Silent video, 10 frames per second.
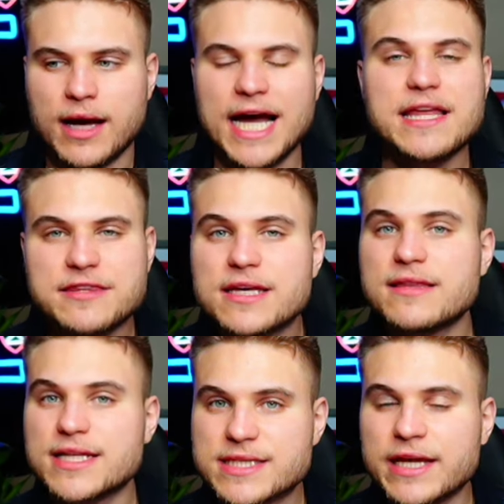I think
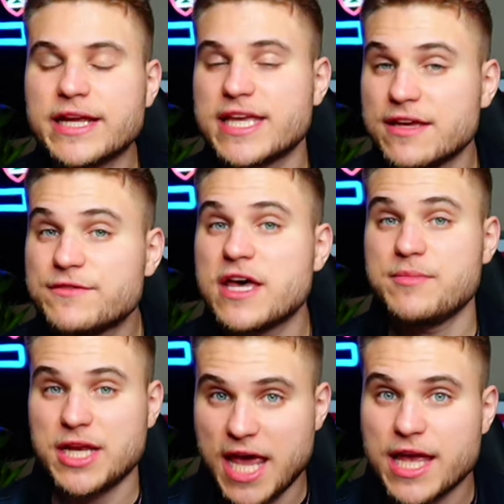that's going to give
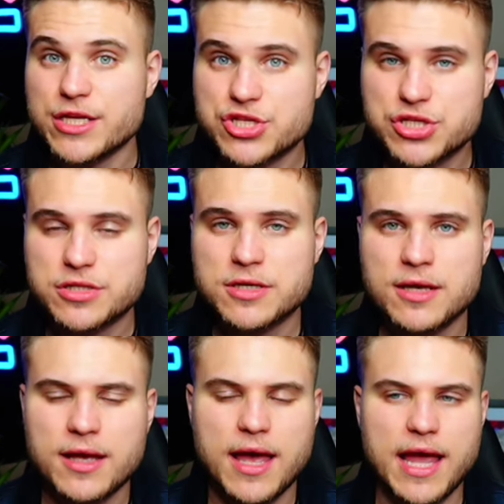them an edge.
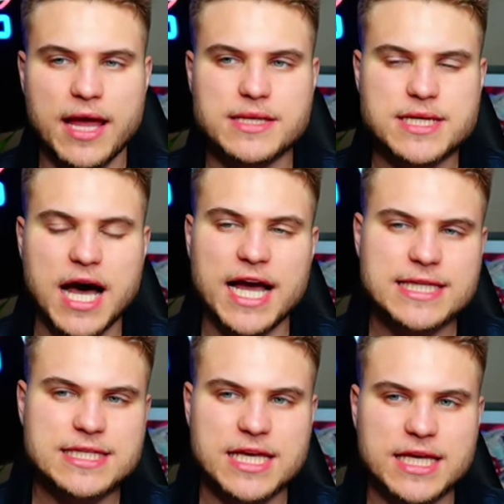And I
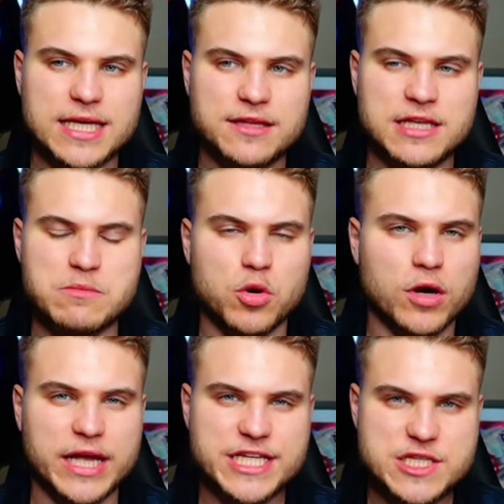think the
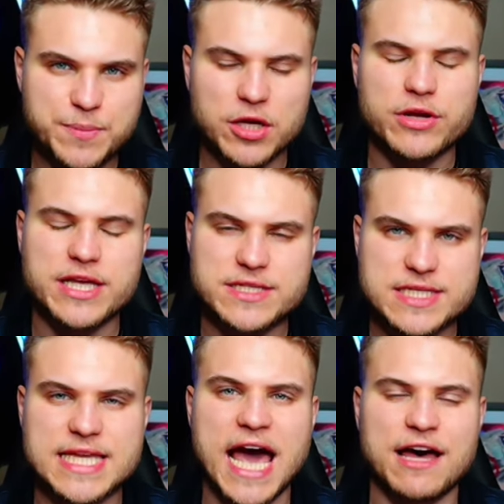more experienced
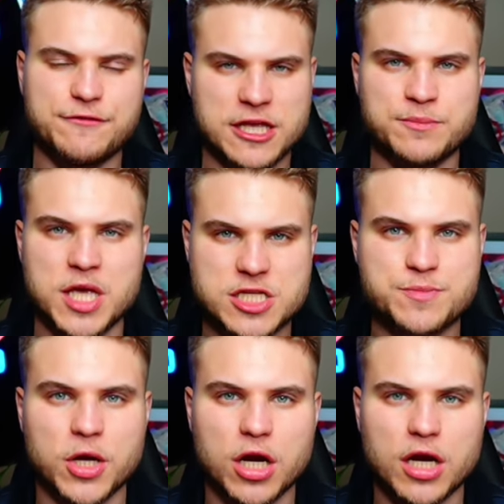staff in
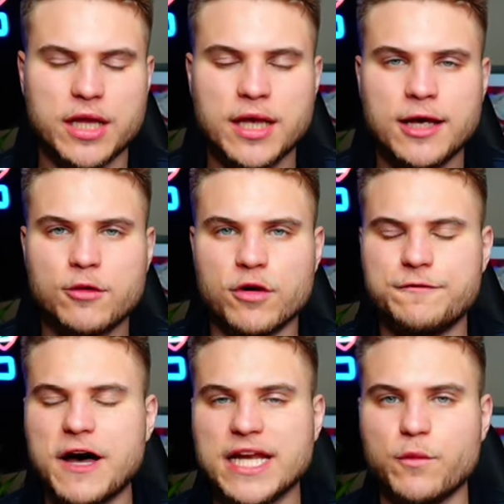Pittsburgh will
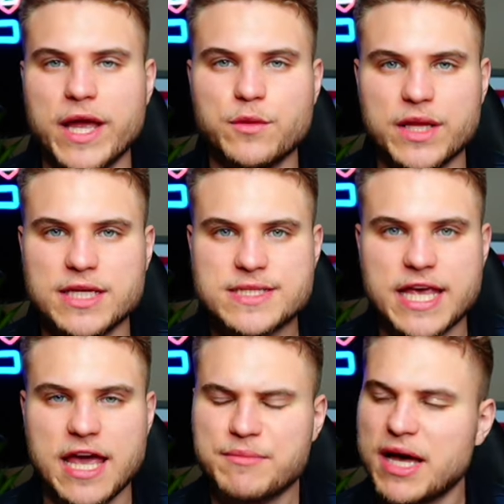find a way to win this
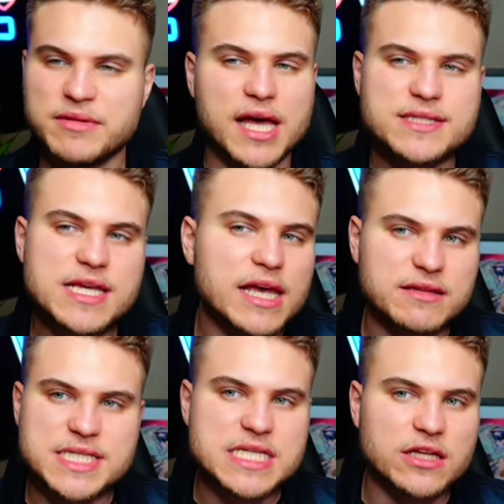game. I'm not saying
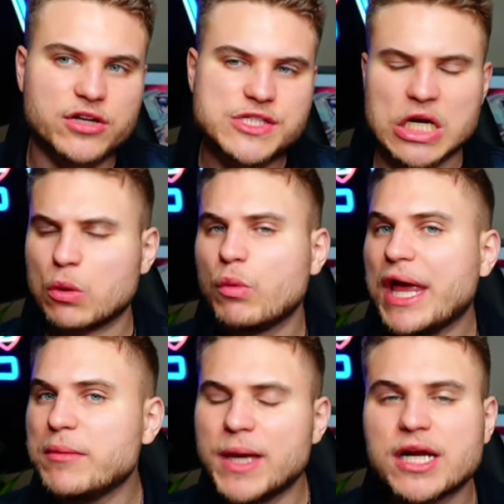the Steelers are
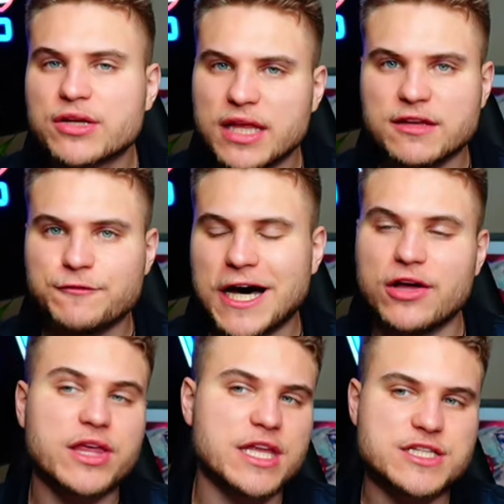way better than the
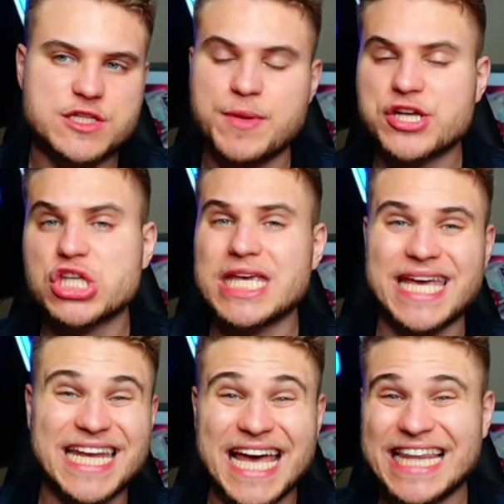Falcons, especially
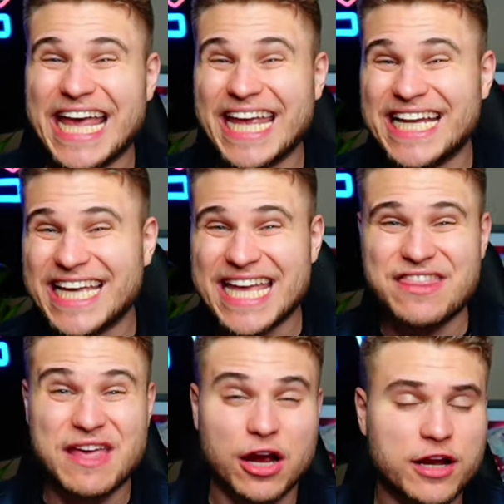in Atlanta,
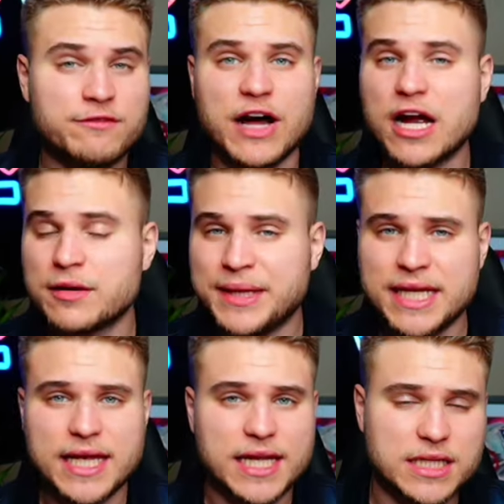in their
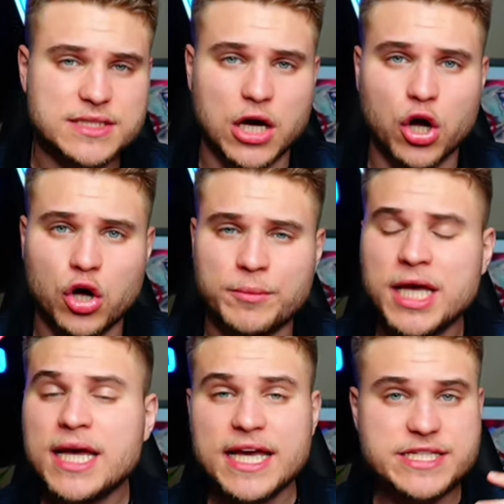environment, in a
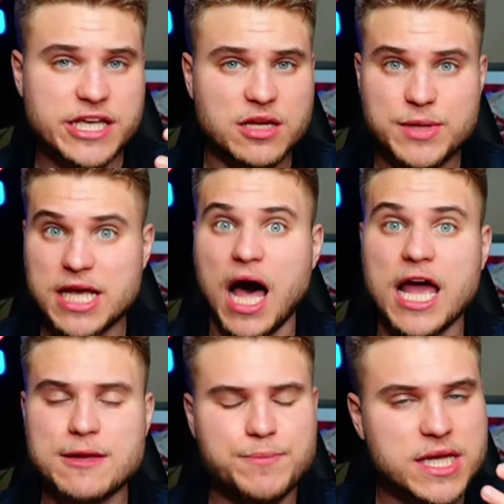dome. It's going to be
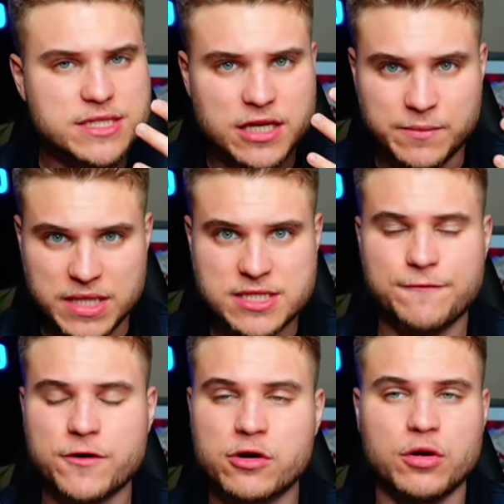hype. It's going to be
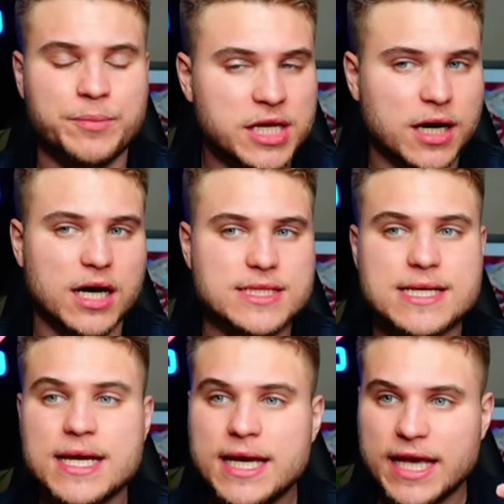difficult because
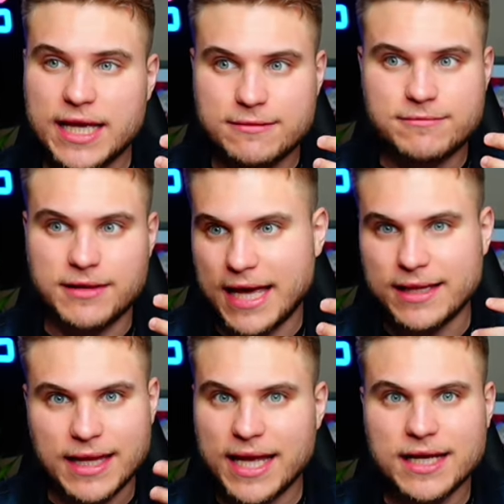
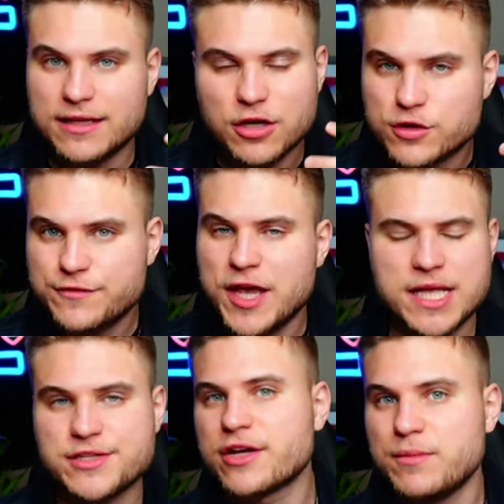Atlanta, those
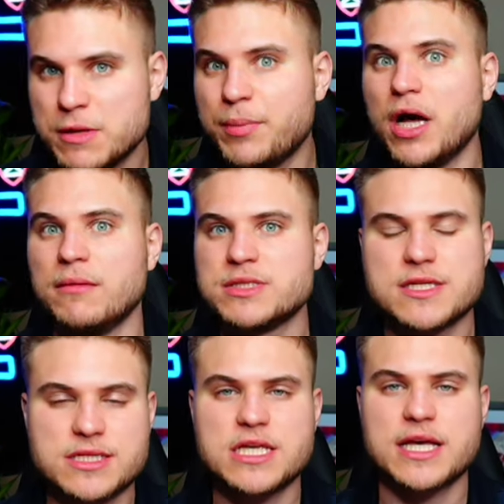fans are going to be pumped
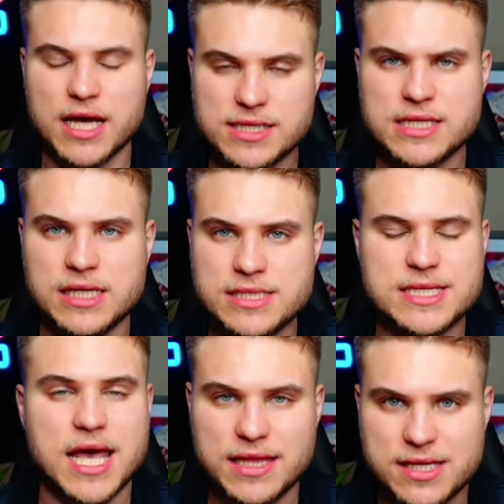to see
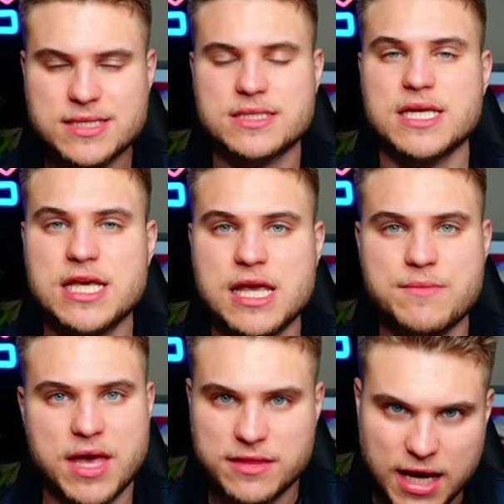Cousins and this
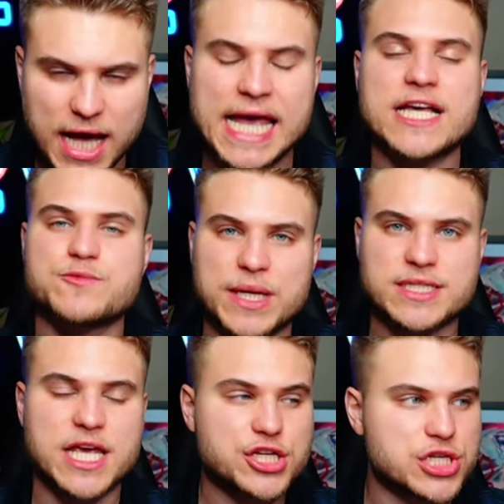team and the high
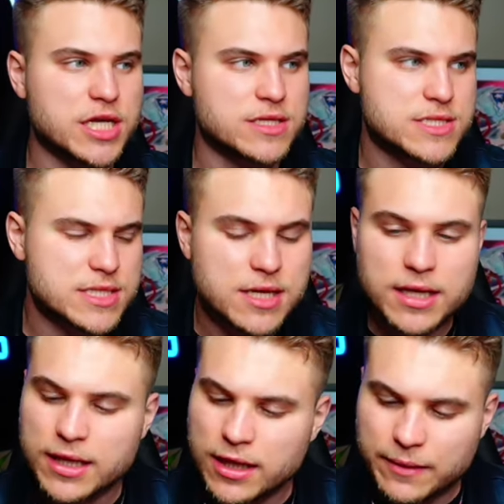expectations.
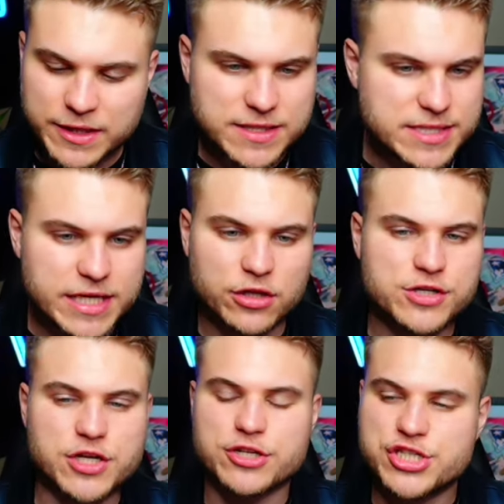But the
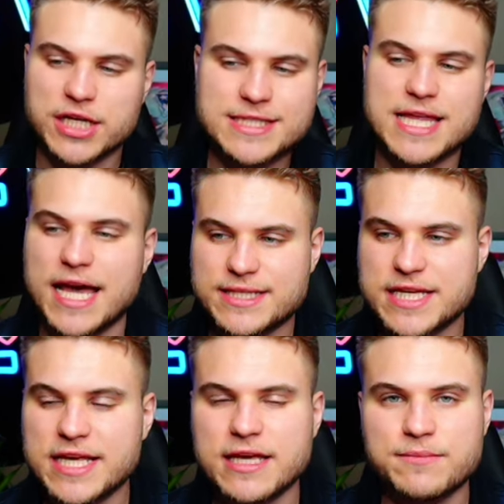Steelers are just that
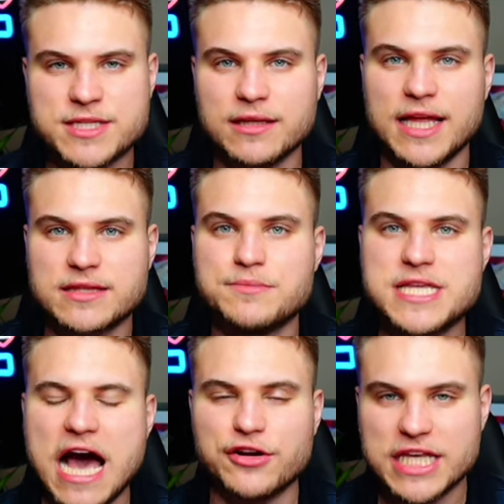team to let them
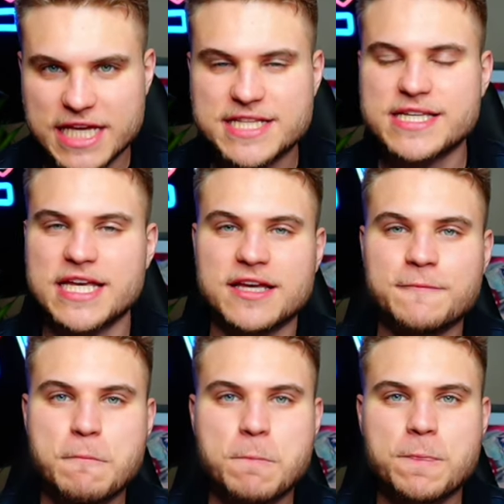down easy
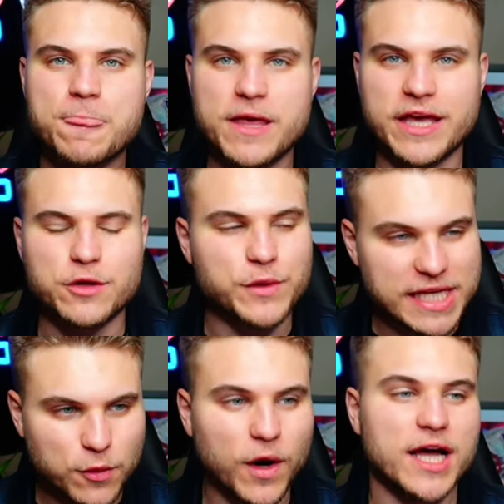in
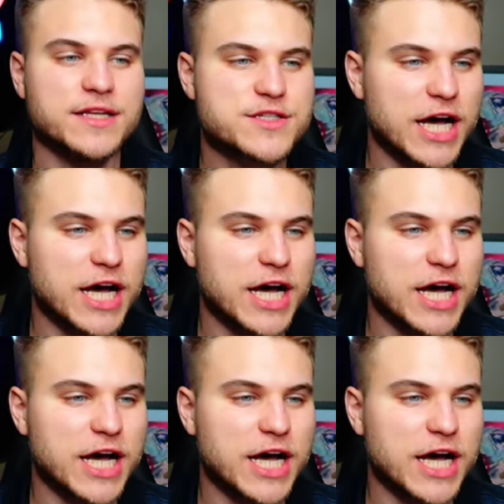week one.